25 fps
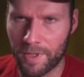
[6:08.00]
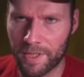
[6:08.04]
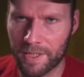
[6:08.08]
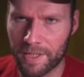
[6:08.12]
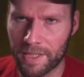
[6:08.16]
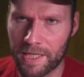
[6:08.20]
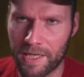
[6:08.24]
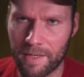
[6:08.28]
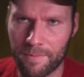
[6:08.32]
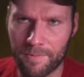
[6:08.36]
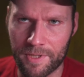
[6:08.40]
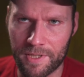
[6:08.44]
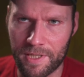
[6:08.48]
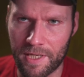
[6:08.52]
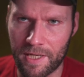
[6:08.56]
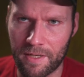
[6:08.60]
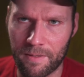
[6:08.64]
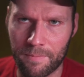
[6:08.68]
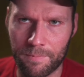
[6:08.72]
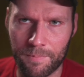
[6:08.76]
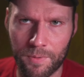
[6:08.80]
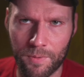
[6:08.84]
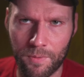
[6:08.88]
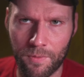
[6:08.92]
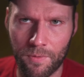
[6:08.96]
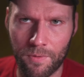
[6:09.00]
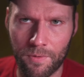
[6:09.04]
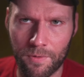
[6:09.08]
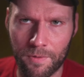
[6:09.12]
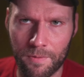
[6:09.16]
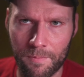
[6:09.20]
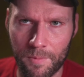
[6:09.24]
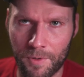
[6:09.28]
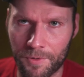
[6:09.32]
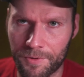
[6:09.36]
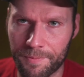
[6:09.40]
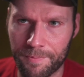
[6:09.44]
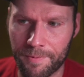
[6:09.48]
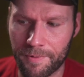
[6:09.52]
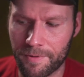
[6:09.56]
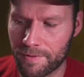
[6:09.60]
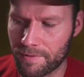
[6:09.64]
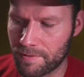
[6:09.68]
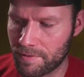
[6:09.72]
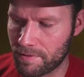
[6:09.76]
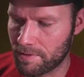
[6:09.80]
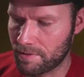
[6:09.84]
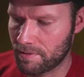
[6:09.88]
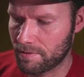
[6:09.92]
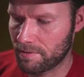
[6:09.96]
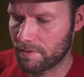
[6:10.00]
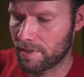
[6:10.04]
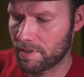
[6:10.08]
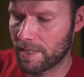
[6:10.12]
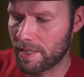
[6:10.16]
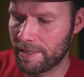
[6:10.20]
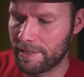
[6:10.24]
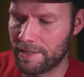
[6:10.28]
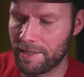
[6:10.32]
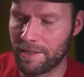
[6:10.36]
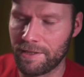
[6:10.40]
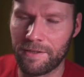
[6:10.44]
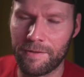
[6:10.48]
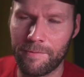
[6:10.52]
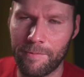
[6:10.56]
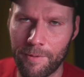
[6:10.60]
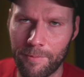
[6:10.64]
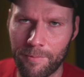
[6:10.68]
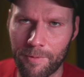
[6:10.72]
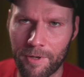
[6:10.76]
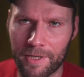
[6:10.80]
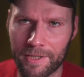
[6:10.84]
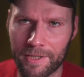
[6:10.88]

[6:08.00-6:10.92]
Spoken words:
camera setup or multiples. Ideally, we want